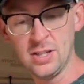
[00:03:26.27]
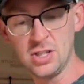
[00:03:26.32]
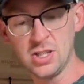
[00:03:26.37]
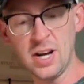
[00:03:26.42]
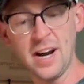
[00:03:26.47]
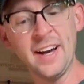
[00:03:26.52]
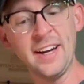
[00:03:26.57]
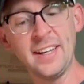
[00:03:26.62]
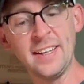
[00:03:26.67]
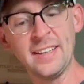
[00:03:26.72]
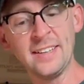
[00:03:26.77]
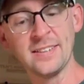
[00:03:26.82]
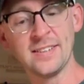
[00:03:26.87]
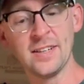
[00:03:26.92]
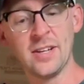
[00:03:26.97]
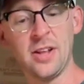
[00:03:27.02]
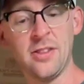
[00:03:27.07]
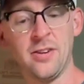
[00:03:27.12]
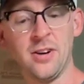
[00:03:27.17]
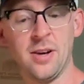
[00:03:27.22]
Chinese,
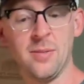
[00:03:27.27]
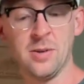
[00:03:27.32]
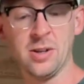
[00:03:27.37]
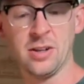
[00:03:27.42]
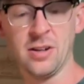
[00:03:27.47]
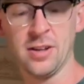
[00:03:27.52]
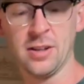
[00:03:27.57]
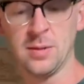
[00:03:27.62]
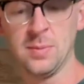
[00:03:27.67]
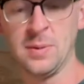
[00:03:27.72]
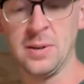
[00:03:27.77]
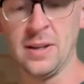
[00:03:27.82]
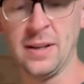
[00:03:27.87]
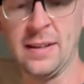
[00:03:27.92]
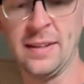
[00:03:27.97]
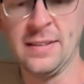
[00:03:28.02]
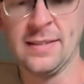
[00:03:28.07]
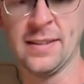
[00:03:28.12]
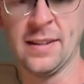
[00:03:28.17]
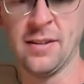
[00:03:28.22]
and other immigrant
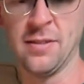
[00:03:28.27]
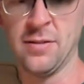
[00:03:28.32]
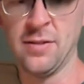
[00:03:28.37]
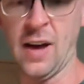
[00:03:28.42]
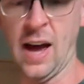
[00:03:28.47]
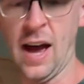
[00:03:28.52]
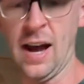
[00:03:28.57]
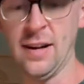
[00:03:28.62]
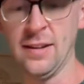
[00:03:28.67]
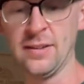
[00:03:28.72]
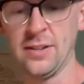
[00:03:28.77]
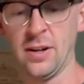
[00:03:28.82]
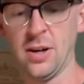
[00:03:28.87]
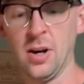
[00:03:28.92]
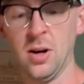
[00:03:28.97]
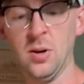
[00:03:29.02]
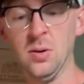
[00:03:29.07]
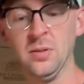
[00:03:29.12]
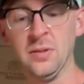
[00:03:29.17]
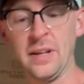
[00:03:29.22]
communities that have added
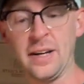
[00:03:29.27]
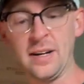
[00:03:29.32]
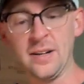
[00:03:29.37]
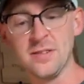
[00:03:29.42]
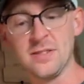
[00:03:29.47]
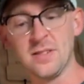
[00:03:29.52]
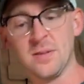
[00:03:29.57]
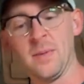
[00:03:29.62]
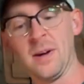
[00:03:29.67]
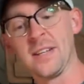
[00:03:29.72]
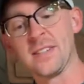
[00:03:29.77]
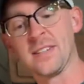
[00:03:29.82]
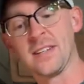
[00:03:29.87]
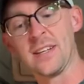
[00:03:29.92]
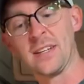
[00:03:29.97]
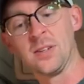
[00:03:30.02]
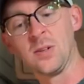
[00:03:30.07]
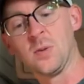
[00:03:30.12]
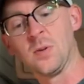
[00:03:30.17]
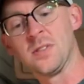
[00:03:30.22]
their own layers to
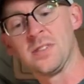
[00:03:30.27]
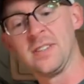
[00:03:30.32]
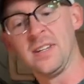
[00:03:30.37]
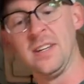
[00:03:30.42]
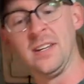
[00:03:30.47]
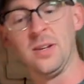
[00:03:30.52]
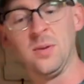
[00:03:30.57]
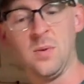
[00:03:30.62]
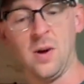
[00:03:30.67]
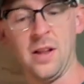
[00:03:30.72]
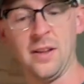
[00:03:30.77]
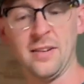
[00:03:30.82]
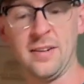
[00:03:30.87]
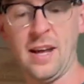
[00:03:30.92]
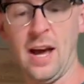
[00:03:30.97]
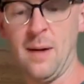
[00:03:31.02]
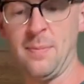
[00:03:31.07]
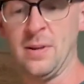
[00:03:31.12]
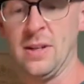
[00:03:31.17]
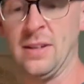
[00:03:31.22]
Mexican cuisine while
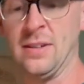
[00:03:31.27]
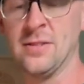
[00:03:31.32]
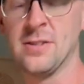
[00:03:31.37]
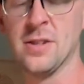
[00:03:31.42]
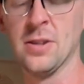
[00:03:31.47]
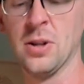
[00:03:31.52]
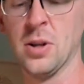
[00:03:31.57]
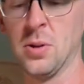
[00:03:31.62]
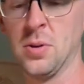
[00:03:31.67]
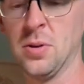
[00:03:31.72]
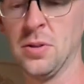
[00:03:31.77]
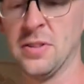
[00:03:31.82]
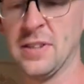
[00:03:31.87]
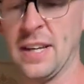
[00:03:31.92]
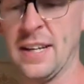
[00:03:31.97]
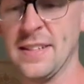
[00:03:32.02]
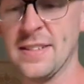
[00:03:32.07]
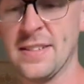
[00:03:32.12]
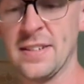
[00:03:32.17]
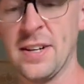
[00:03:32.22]
adapting to local
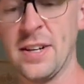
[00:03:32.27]
tastes